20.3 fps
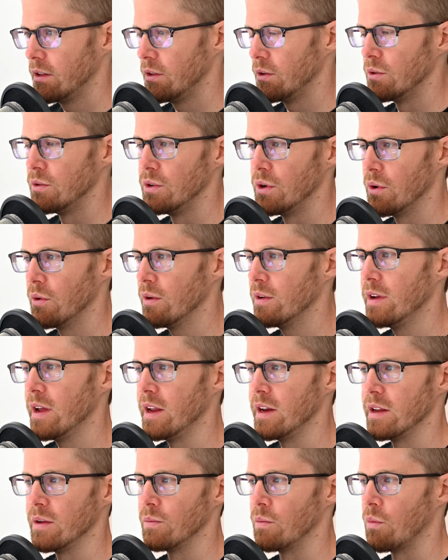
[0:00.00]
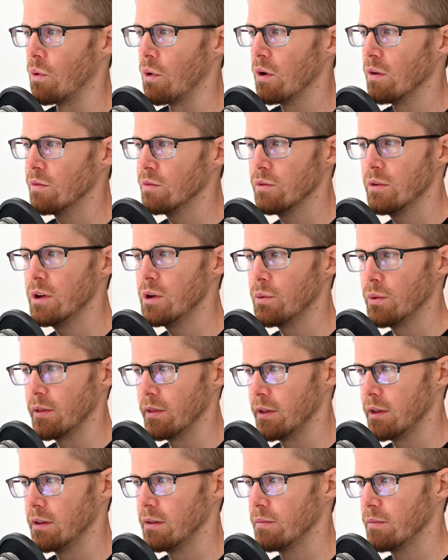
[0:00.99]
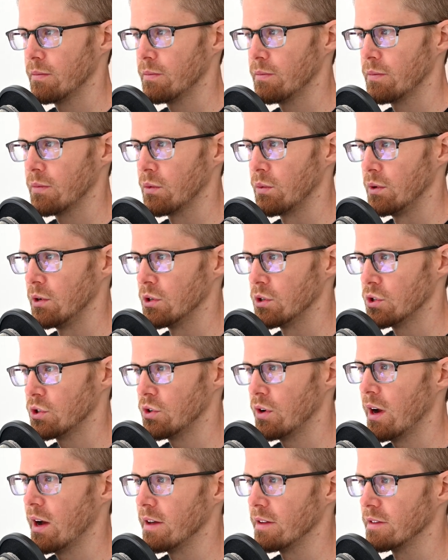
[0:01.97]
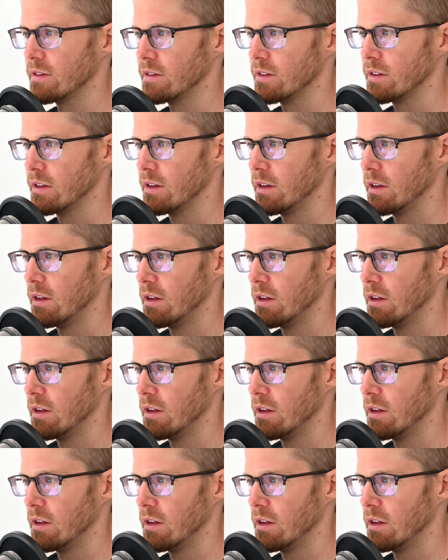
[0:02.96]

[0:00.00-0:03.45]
You're urinating more frequently when you're stressed.